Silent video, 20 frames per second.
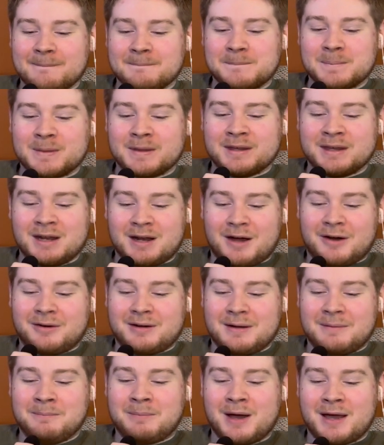
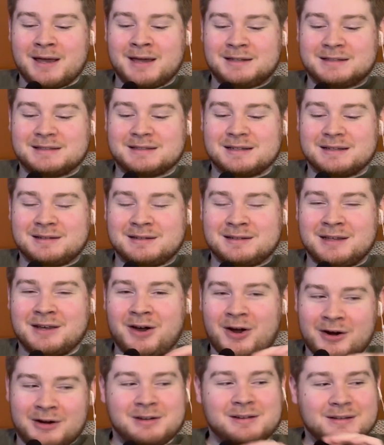but it's the
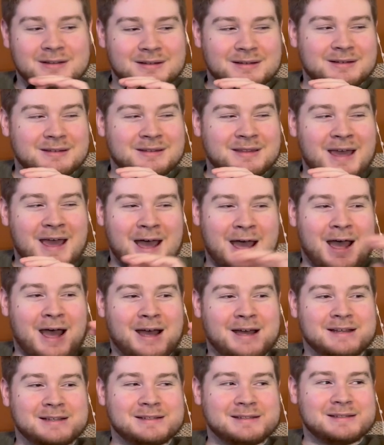art that
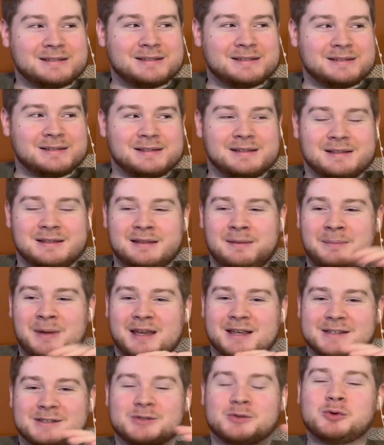has the
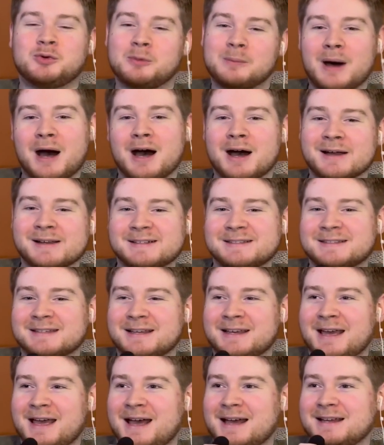biggest toolbox.
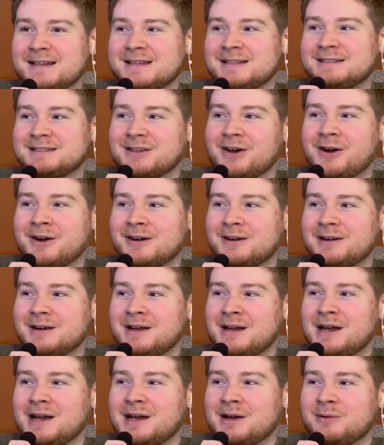It's the art
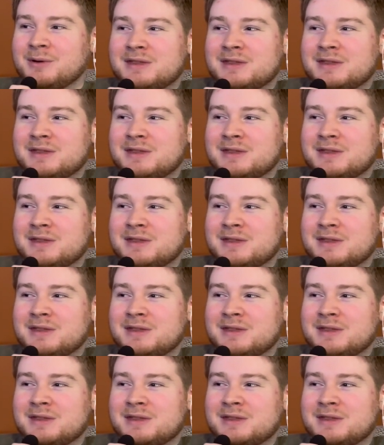with the